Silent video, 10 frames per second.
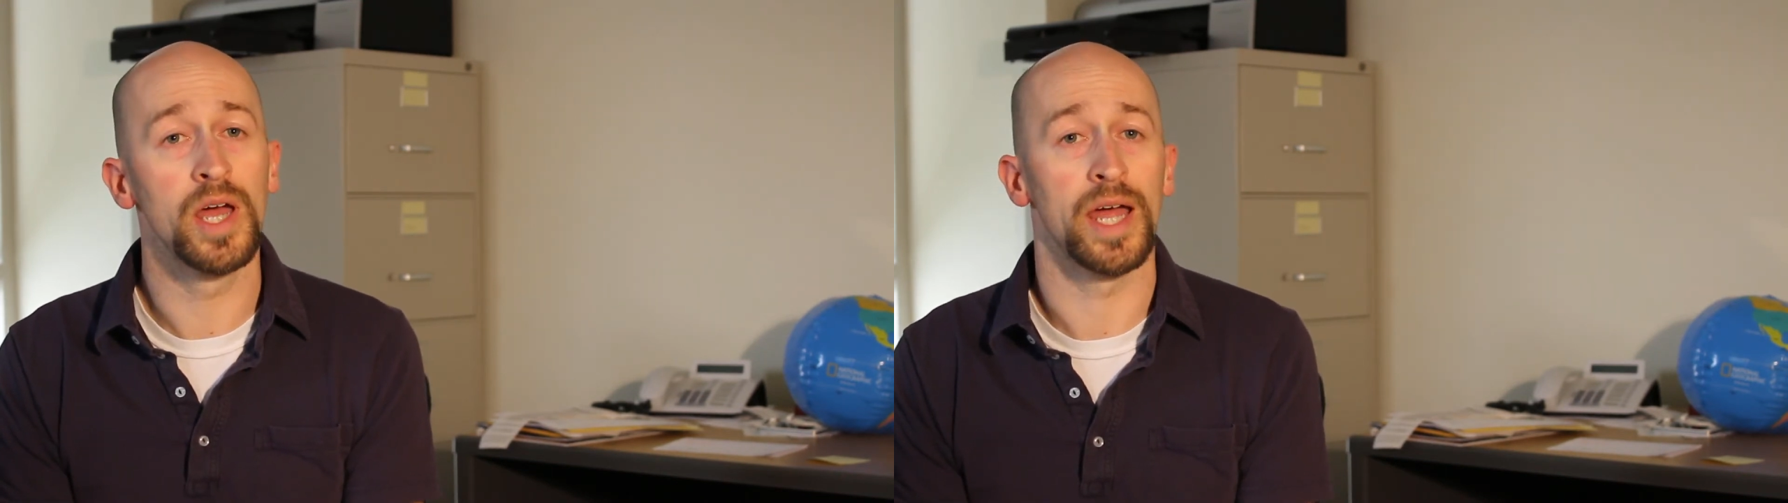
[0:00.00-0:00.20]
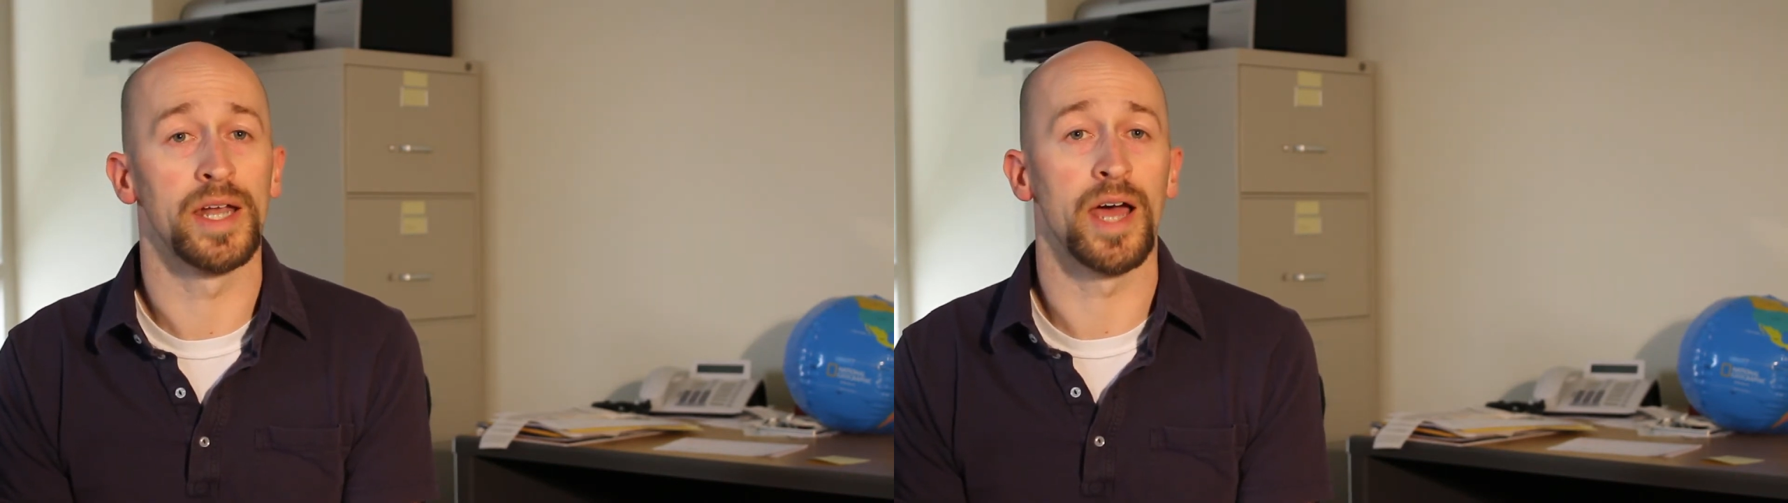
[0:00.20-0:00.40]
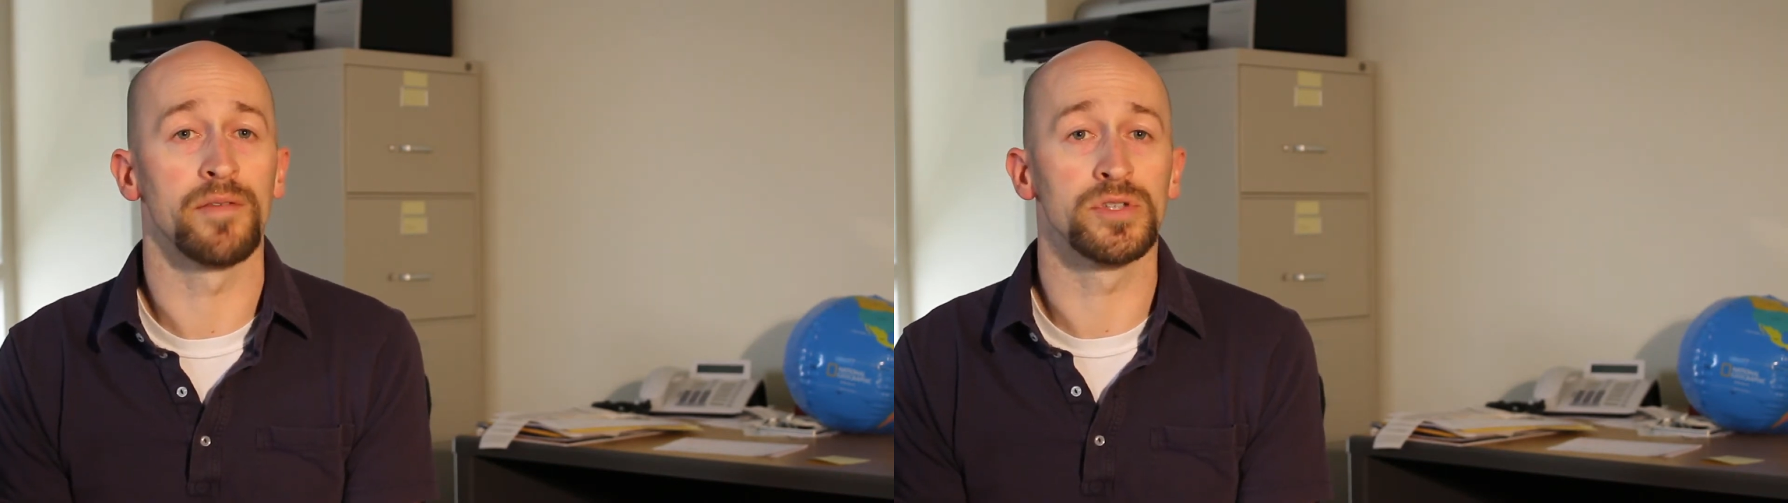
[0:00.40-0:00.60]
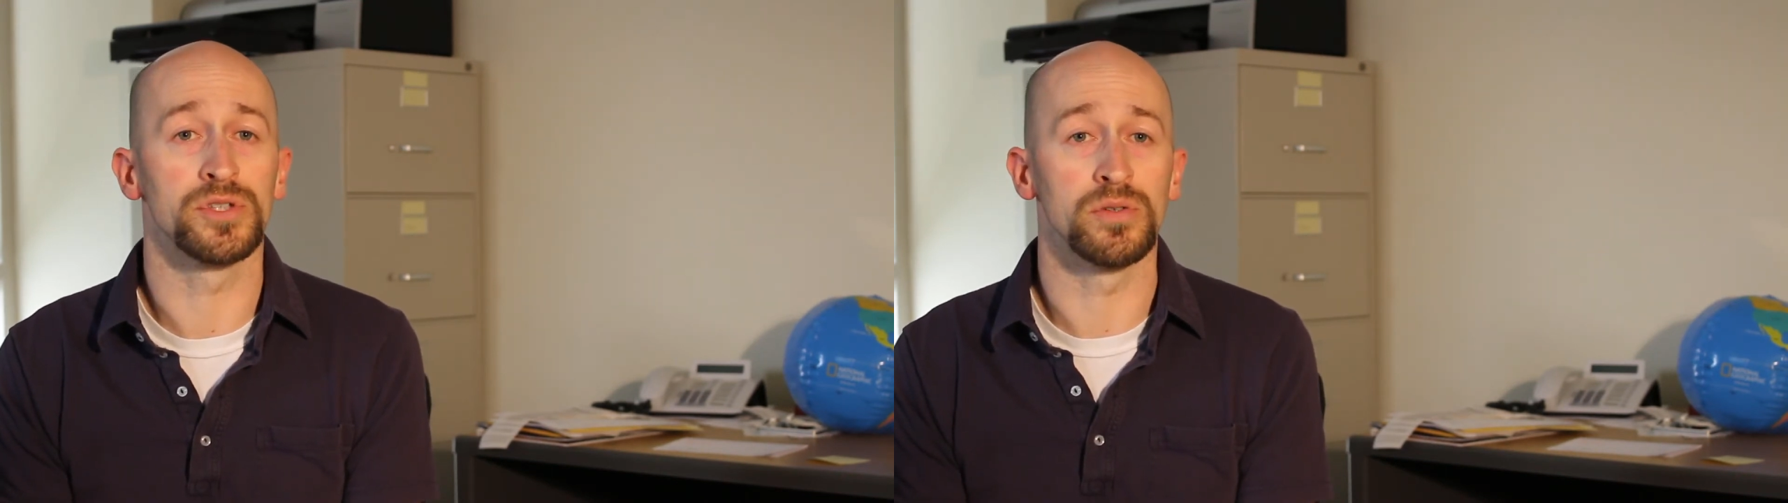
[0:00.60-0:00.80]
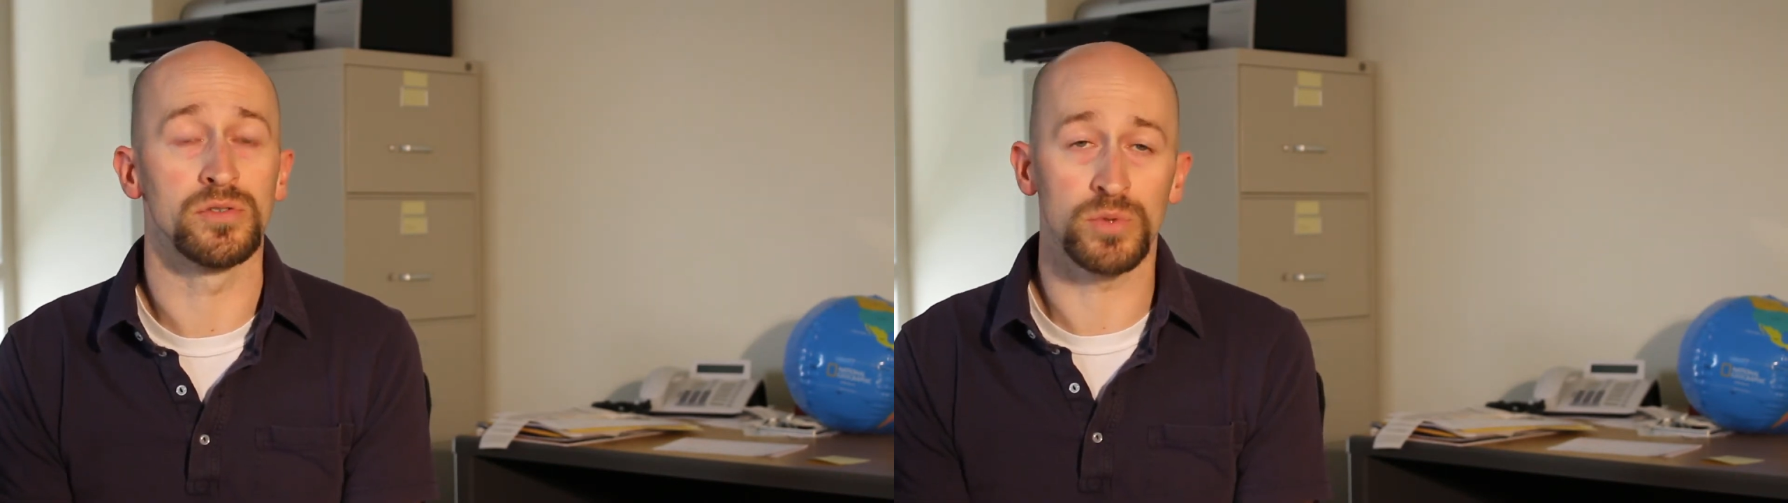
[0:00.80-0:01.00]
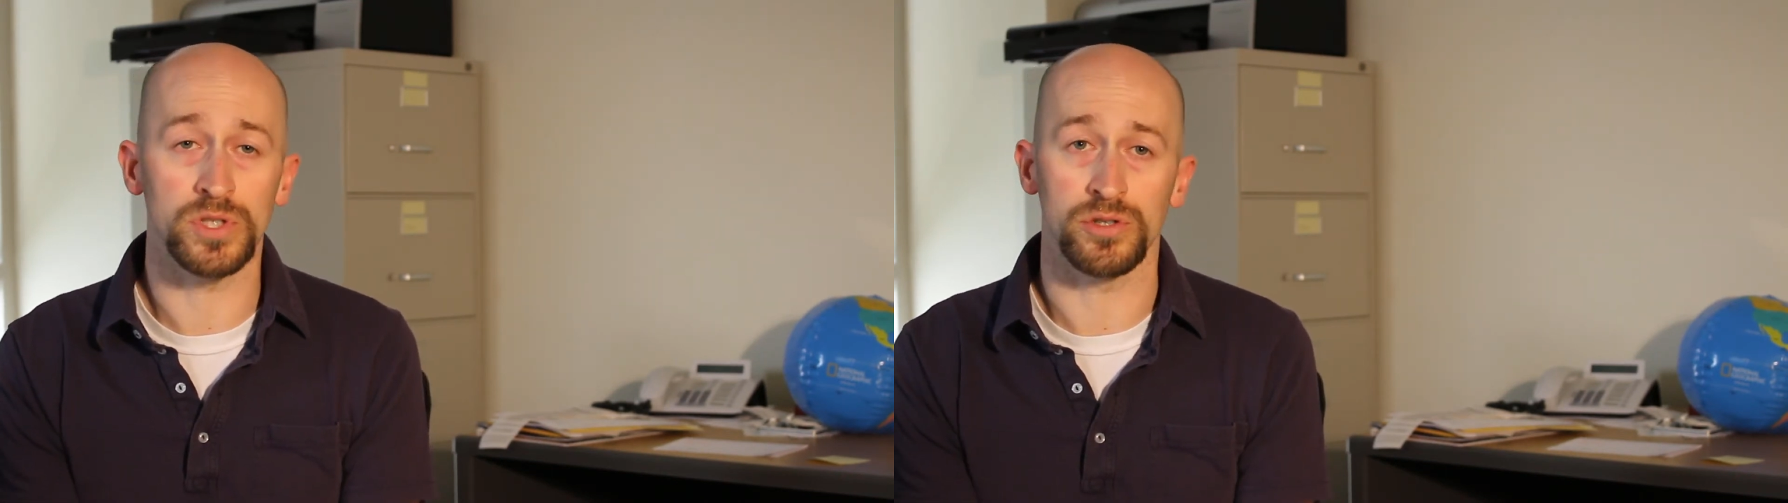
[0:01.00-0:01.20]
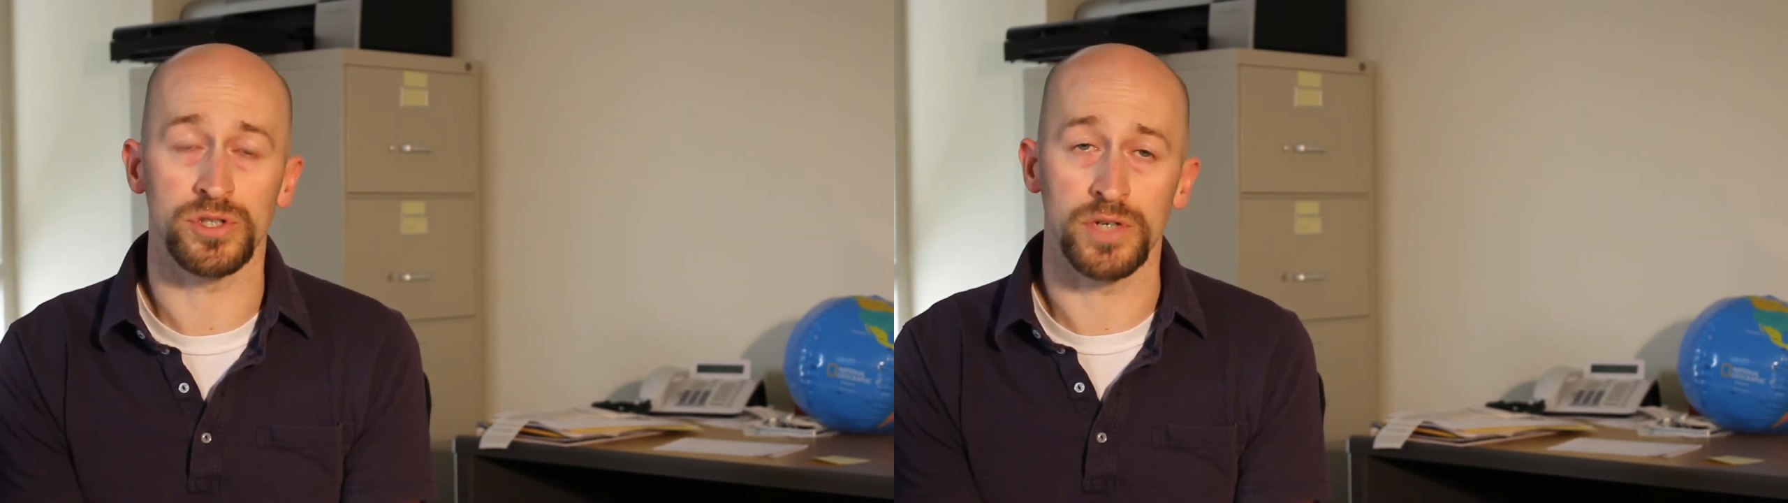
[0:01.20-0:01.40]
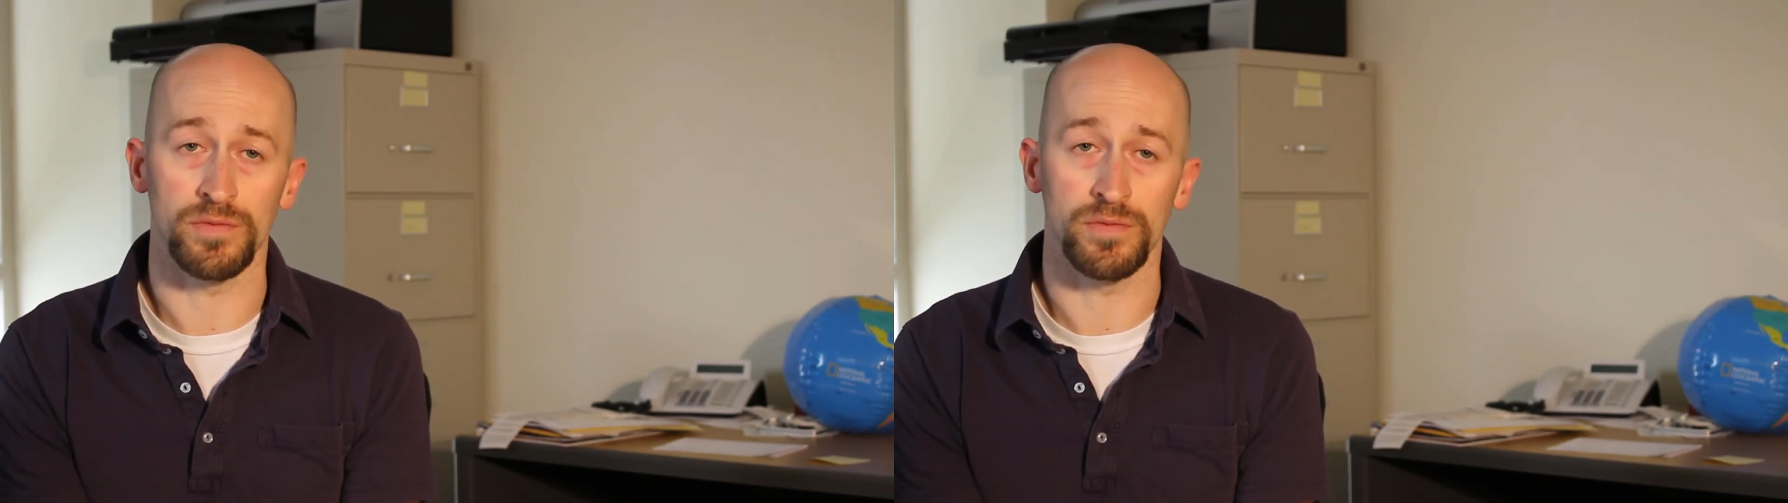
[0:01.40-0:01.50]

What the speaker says: and have the students research